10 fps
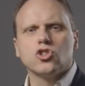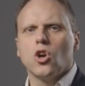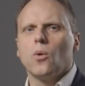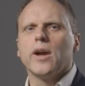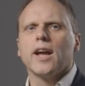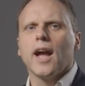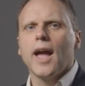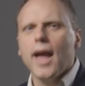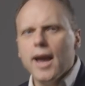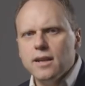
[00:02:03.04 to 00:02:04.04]
showing
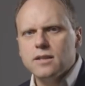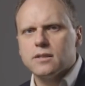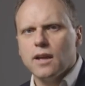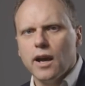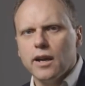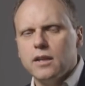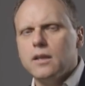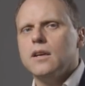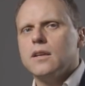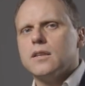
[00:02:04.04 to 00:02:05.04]
any
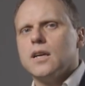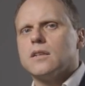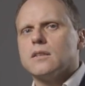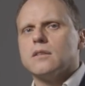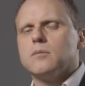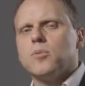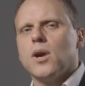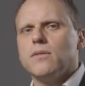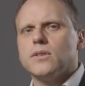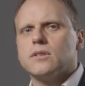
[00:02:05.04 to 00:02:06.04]
sign that the
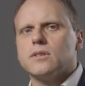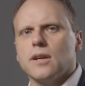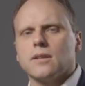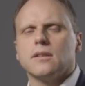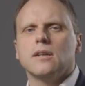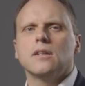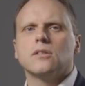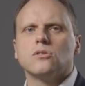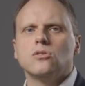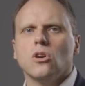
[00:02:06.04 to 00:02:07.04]
private sector
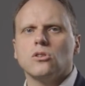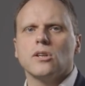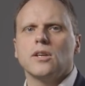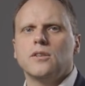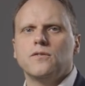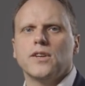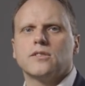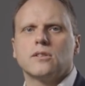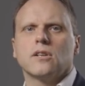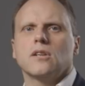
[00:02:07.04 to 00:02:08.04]
is not
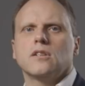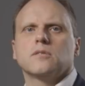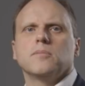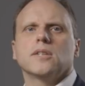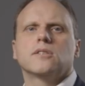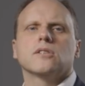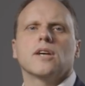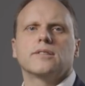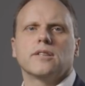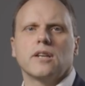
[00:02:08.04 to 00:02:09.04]
investing as much
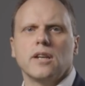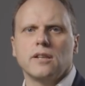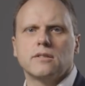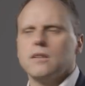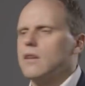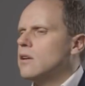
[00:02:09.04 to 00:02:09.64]
as it needs.